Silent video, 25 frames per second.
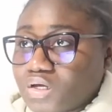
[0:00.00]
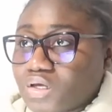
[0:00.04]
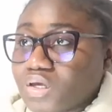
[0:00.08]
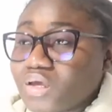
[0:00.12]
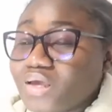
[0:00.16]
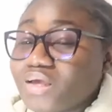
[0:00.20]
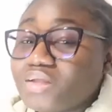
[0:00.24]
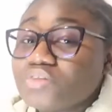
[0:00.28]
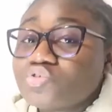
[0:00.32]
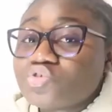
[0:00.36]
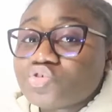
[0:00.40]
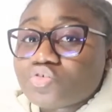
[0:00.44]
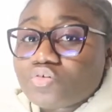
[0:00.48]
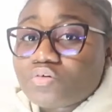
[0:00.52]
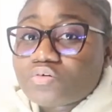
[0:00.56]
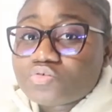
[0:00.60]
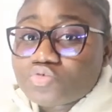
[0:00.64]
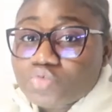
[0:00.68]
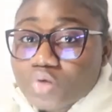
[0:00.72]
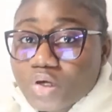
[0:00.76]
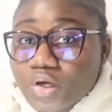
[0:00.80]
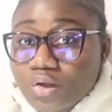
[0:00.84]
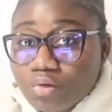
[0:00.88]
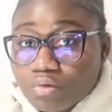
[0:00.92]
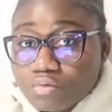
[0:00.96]
in
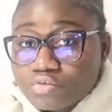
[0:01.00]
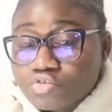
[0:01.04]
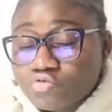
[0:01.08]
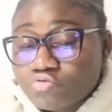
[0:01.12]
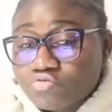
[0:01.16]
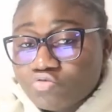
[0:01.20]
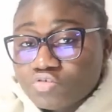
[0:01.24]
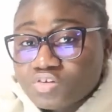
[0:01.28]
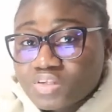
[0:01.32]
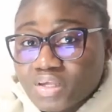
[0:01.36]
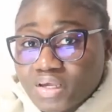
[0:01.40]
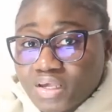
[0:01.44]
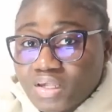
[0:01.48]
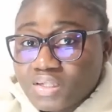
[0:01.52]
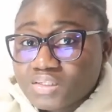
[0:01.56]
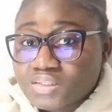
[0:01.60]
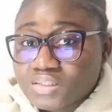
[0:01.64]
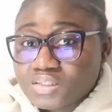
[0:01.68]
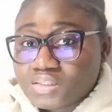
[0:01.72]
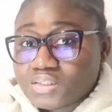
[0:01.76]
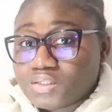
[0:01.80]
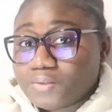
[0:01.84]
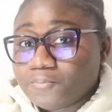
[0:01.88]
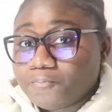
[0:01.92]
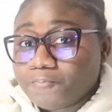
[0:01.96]
Toronto alone. Toronto is like a
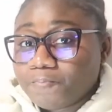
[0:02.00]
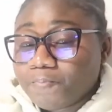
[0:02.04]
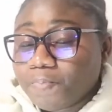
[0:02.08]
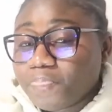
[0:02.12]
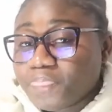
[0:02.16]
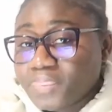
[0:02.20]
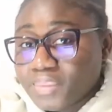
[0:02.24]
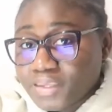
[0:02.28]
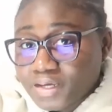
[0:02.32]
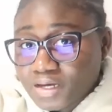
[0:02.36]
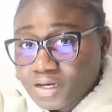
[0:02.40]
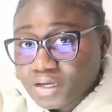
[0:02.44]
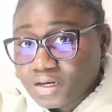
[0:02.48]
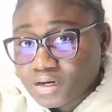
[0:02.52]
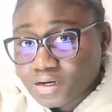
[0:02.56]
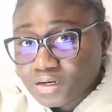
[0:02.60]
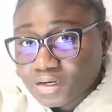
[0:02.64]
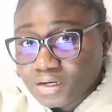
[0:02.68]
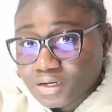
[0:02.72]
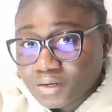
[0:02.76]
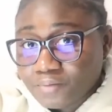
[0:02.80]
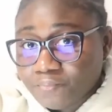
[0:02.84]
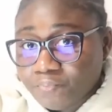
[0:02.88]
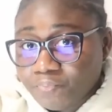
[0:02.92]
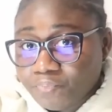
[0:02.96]
city in
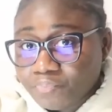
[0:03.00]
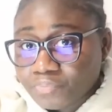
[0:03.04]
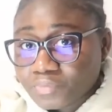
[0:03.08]
Canada.